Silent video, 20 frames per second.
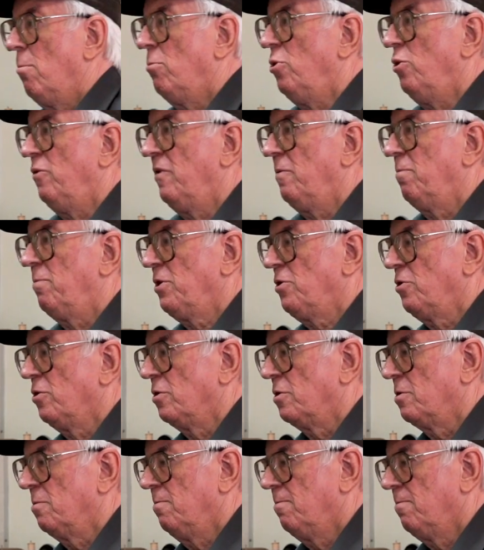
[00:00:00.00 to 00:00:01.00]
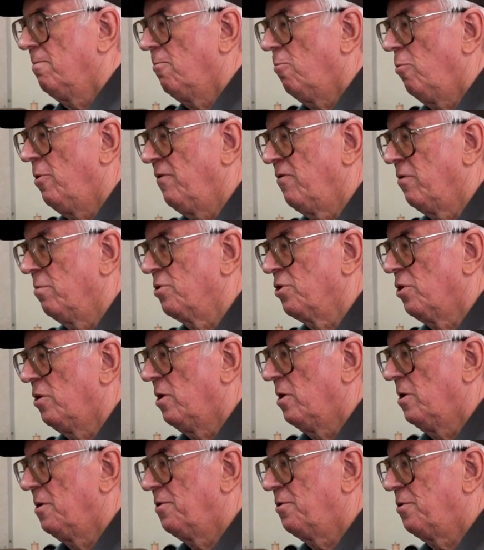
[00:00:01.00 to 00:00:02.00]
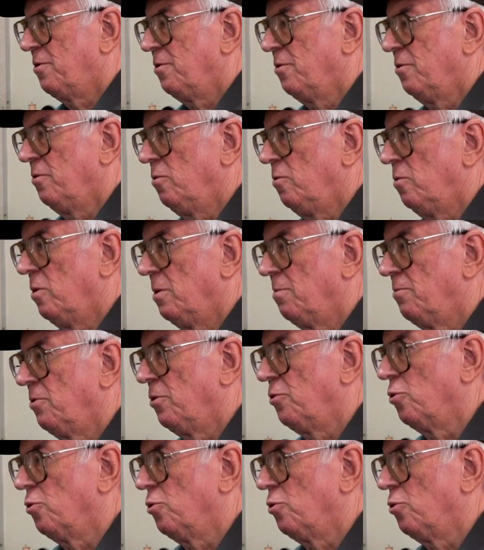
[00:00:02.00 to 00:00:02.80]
moving pictures went from silent to